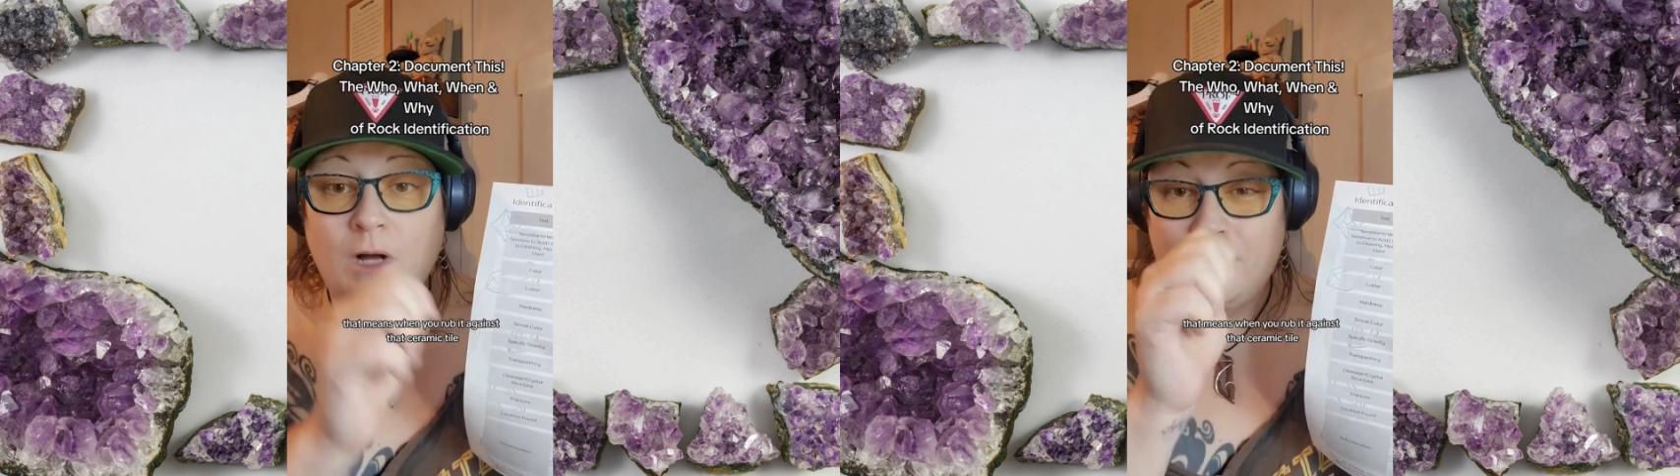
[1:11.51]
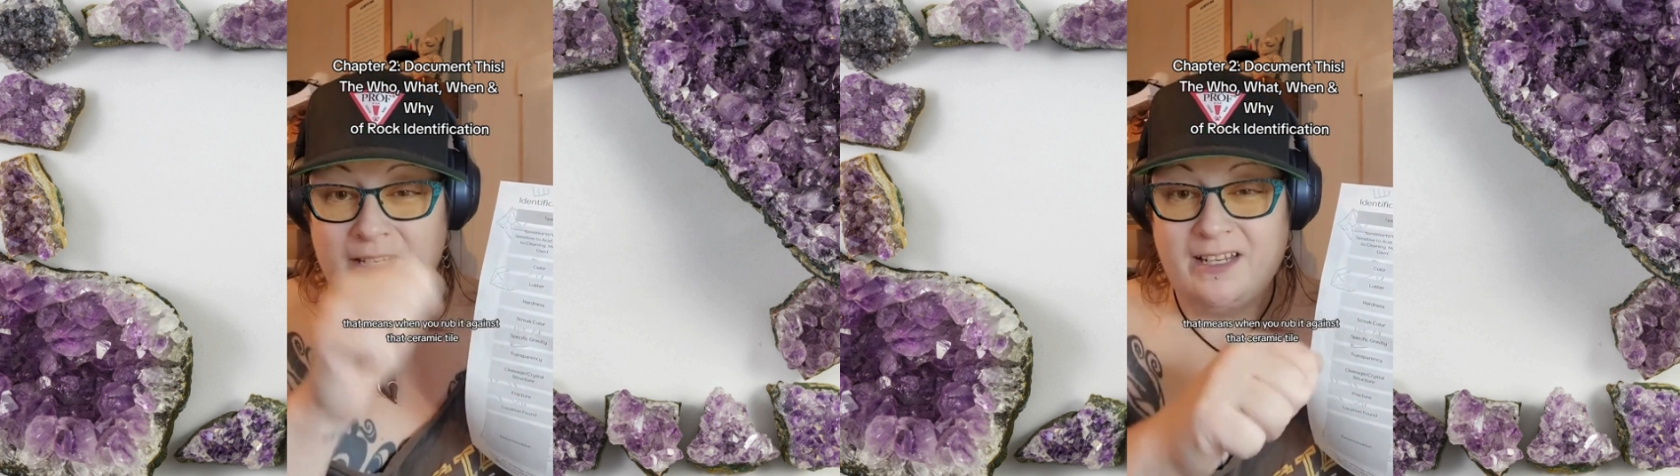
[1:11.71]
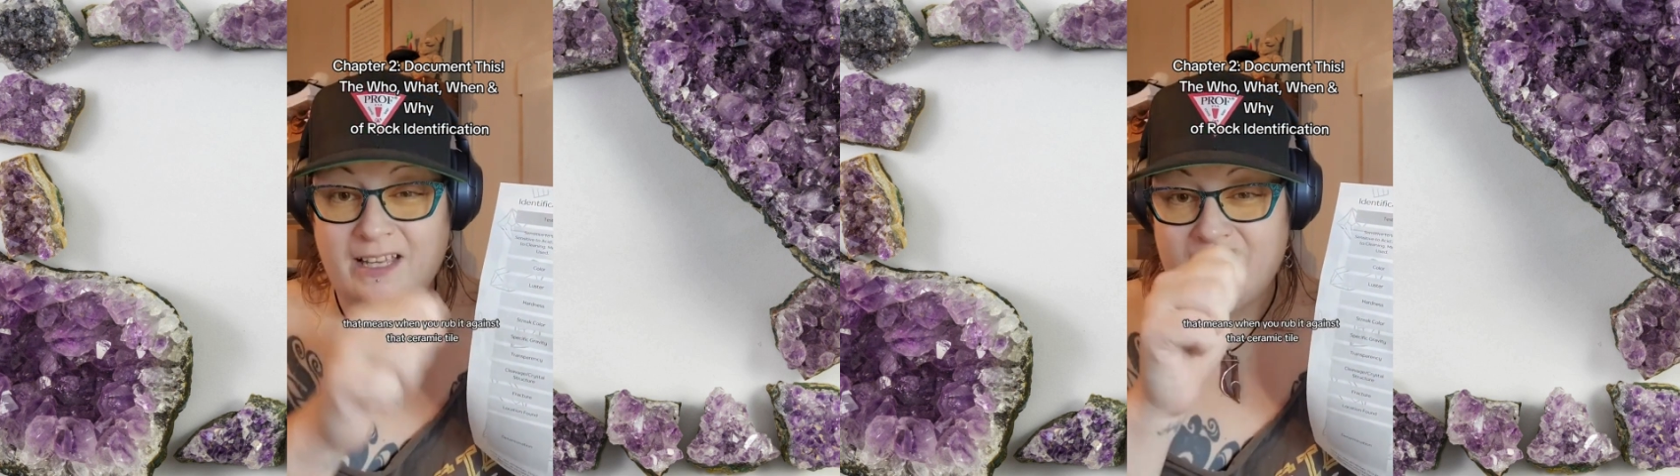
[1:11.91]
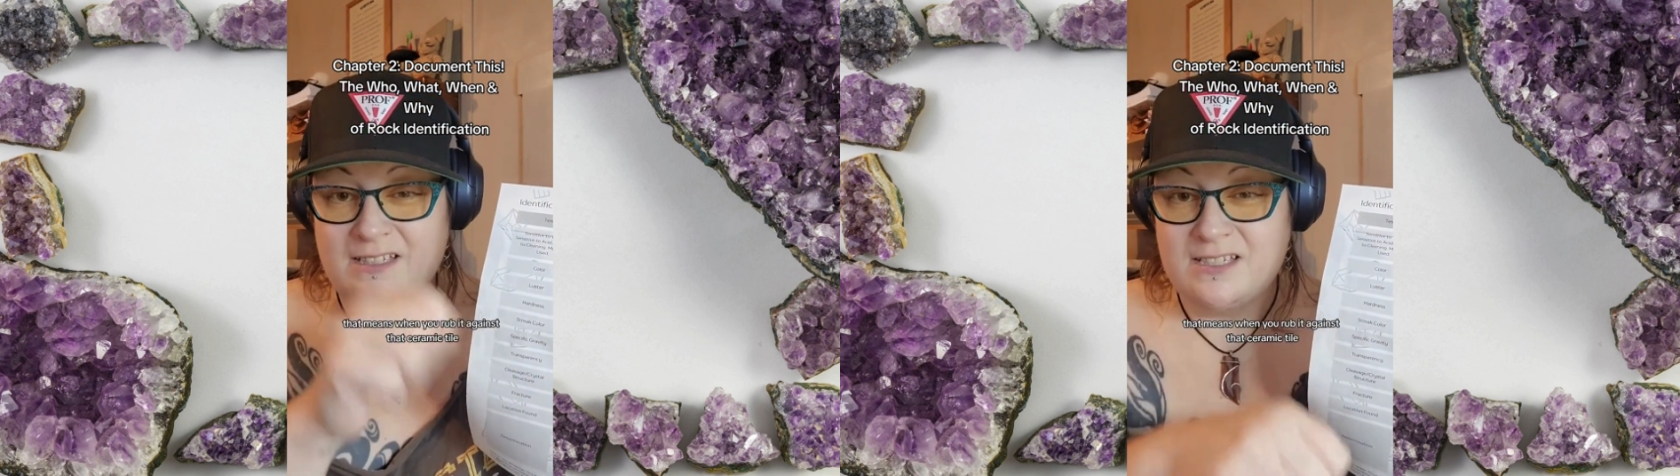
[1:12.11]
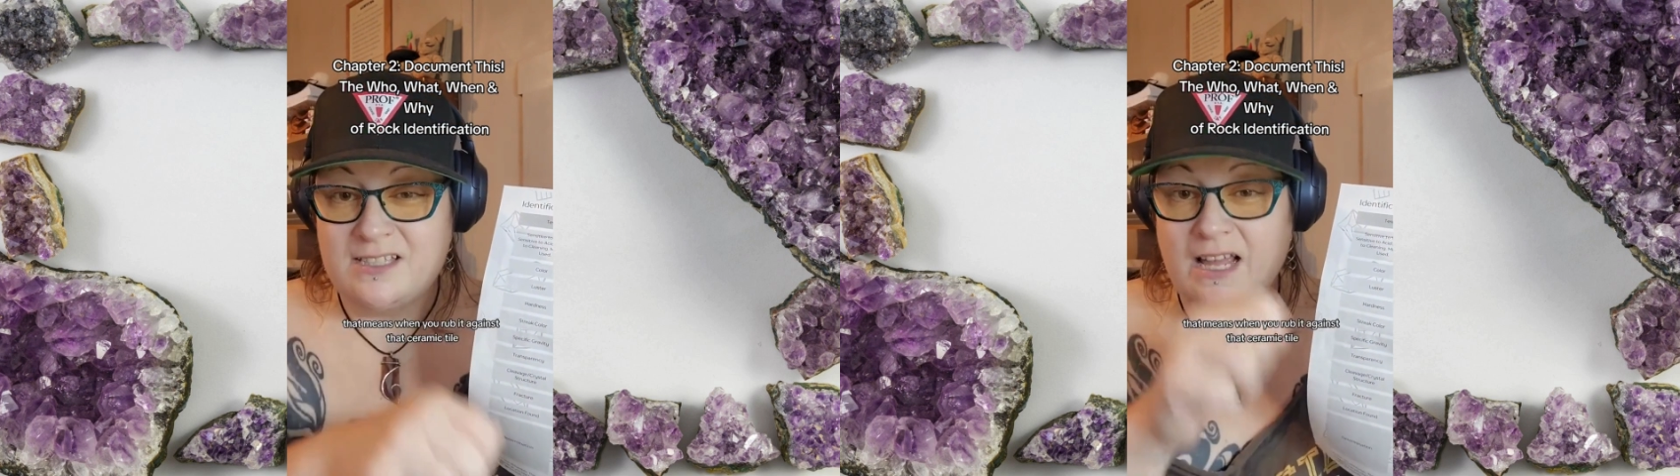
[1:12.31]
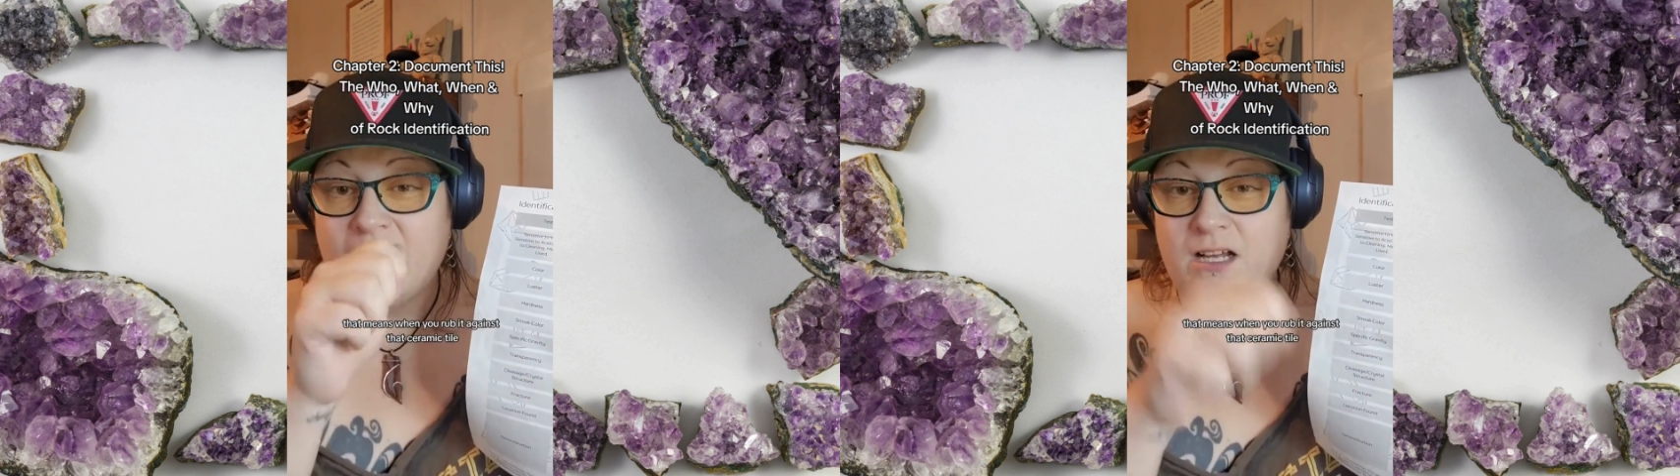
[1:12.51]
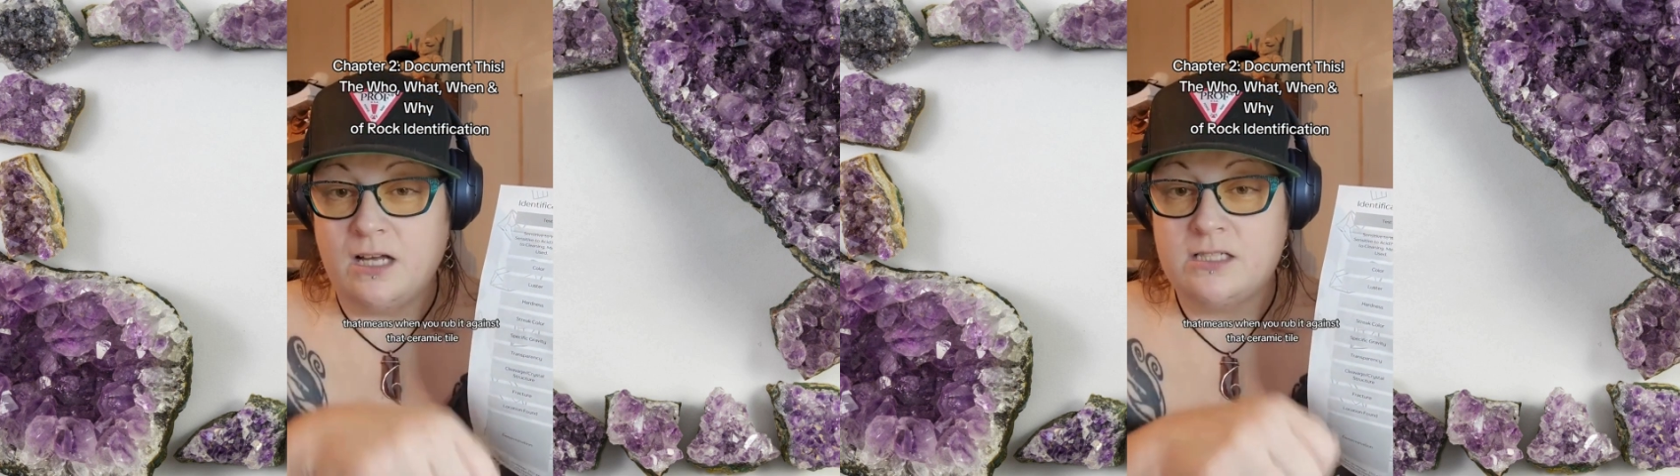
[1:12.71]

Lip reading: rub it against that